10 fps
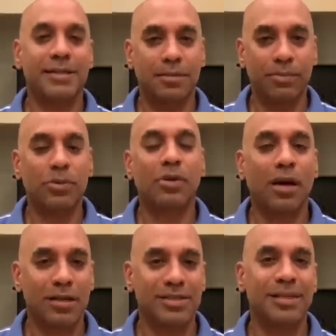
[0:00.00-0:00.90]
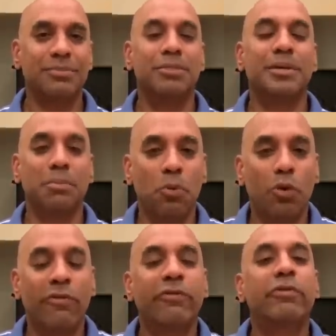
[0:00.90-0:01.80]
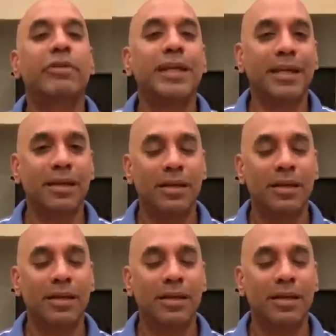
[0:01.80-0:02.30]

The Buchardts seem to be more free,